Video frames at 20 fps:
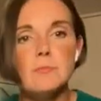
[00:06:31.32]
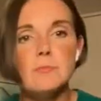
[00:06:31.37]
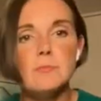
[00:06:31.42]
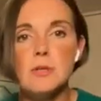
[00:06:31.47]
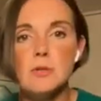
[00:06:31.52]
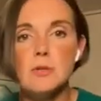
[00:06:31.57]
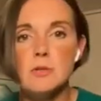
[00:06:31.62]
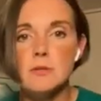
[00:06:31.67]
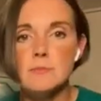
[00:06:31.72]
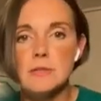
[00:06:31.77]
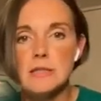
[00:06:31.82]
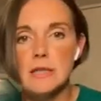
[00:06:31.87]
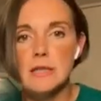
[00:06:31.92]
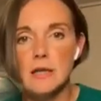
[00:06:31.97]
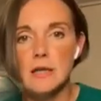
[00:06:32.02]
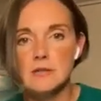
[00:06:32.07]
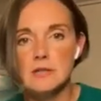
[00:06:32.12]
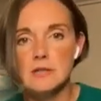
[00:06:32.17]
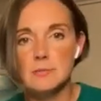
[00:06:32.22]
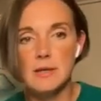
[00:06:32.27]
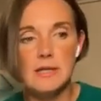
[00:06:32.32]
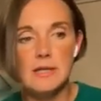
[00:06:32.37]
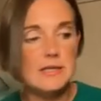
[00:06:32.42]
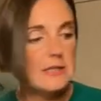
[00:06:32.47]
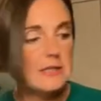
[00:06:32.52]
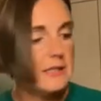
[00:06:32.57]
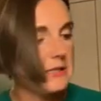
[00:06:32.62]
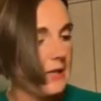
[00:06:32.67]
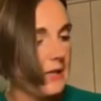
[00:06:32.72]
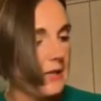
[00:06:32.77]
just to mute themselves,
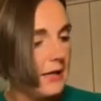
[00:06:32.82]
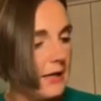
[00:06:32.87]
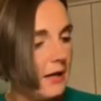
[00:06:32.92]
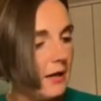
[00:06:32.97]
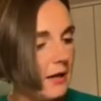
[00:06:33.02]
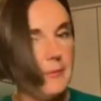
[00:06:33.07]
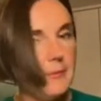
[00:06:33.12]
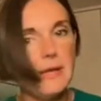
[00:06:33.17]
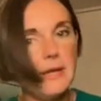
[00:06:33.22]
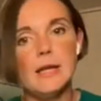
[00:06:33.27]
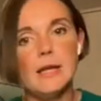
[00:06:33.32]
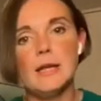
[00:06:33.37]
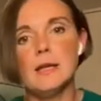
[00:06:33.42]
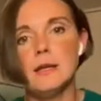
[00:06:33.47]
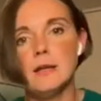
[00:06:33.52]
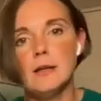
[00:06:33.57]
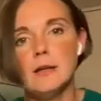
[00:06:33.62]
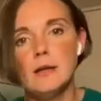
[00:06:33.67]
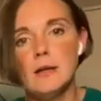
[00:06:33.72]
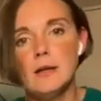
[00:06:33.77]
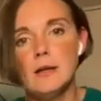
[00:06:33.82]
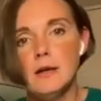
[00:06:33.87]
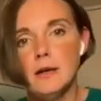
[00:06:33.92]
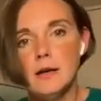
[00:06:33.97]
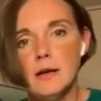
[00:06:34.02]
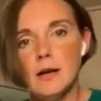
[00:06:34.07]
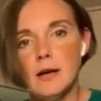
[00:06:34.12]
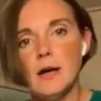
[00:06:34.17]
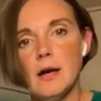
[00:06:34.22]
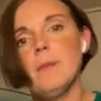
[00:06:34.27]
please, as they come in,
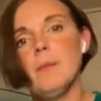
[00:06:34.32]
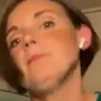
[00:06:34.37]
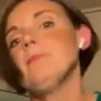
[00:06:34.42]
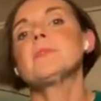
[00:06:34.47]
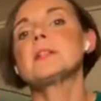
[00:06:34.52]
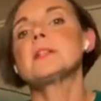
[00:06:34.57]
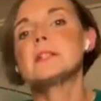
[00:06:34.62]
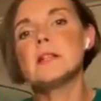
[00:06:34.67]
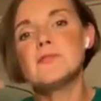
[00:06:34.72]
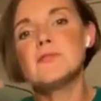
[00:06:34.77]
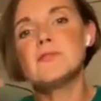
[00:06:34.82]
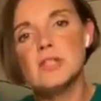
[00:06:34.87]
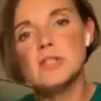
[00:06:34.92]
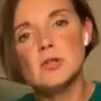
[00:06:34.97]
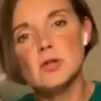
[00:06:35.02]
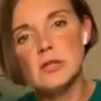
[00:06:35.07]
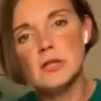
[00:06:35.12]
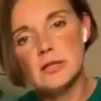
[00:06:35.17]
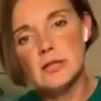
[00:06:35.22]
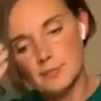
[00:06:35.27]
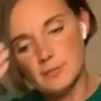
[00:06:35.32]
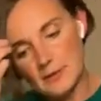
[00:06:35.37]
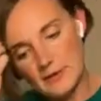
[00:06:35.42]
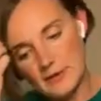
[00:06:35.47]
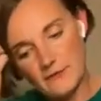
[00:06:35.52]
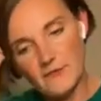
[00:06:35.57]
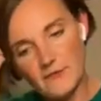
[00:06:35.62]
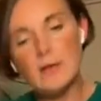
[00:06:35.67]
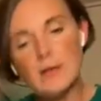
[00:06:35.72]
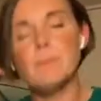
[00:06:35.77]
because I've just got a little bit of
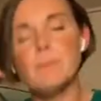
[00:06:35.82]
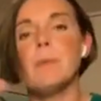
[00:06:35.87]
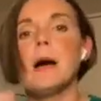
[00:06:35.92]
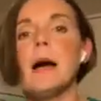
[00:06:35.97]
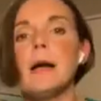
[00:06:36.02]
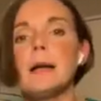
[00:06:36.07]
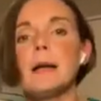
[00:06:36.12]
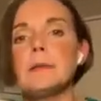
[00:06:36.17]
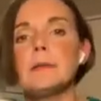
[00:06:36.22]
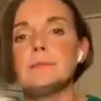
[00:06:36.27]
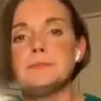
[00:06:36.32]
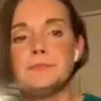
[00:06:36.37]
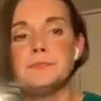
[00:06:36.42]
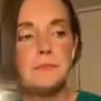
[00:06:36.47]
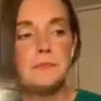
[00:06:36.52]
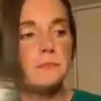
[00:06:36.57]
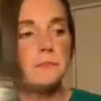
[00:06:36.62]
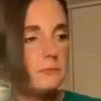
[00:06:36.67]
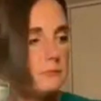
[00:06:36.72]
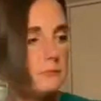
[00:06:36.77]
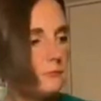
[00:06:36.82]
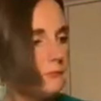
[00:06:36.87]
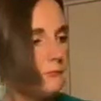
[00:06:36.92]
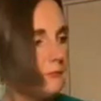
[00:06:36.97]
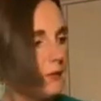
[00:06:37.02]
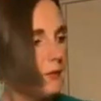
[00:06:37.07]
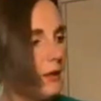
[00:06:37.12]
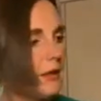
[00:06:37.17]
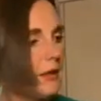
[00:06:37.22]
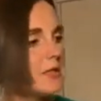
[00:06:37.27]
feedback
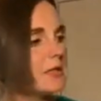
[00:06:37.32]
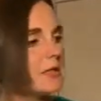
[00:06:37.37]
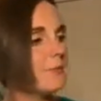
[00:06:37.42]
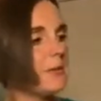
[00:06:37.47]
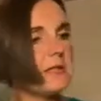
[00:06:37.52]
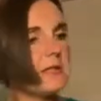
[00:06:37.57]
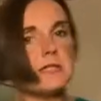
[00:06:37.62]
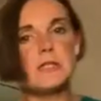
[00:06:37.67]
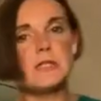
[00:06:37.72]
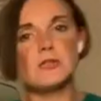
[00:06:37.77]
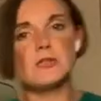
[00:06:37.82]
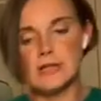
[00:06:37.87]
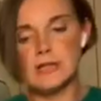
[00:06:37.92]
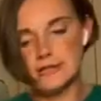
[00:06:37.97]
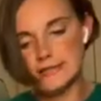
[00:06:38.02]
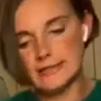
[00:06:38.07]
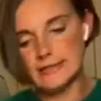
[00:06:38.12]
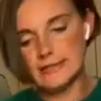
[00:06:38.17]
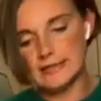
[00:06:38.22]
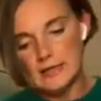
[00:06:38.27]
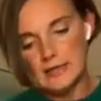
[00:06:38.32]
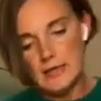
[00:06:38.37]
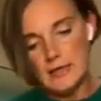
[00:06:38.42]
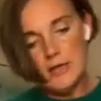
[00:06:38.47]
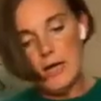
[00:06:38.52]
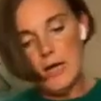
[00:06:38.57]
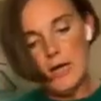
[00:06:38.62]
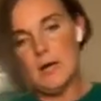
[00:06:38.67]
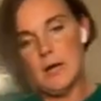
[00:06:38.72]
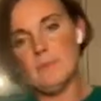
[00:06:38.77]
and it's a bit distracting.
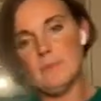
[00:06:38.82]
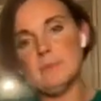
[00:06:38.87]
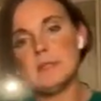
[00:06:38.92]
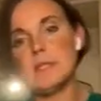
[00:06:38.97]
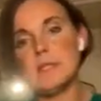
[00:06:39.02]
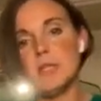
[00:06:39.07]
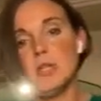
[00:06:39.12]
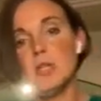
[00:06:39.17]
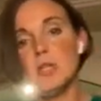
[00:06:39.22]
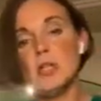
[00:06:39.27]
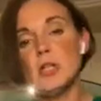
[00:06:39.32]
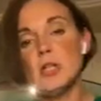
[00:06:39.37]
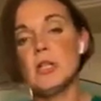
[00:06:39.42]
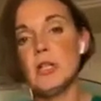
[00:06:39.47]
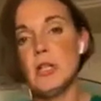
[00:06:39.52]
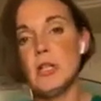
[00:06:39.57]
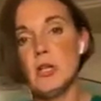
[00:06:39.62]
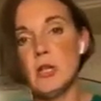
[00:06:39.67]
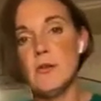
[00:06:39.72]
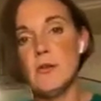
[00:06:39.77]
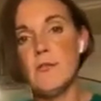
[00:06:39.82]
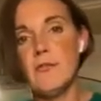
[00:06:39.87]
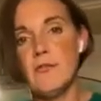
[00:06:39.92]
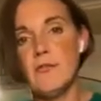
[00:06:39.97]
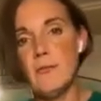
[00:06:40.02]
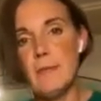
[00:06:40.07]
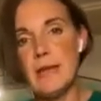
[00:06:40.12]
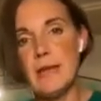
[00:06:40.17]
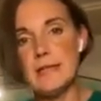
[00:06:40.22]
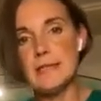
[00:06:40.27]
So you can
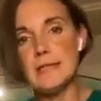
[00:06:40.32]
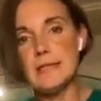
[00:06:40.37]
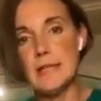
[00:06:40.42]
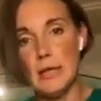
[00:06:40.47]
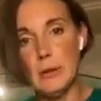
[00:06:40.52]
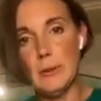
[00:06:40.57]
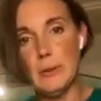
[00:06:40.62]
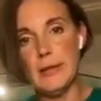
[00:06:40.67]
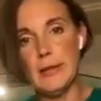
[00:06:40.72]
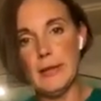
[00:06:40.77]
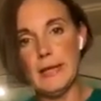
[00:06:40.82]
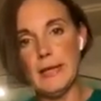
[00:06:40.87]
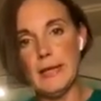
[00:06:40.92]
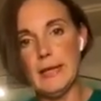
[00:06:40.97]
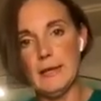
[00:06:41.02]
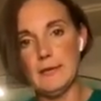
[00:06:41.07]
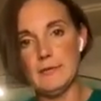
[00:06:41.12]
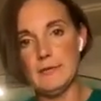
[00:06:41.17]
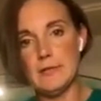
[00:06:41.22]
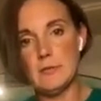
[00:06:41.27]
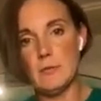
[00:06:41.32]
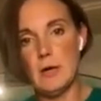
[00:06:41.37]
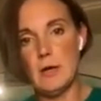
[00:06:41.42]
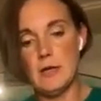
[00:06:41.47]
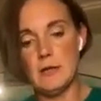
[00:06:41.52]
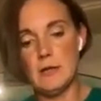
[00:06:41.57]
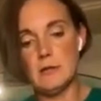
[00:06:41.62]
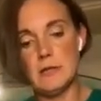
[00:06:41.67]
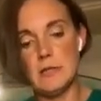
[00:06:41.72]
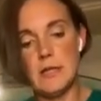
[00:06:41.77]
ferment dough in here as
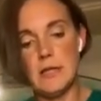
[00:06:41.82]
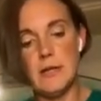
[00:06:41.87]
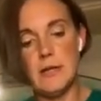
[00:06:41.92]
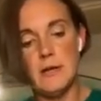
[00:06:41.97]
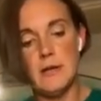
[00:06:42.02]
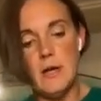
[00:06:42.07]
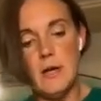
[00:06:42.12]
well. So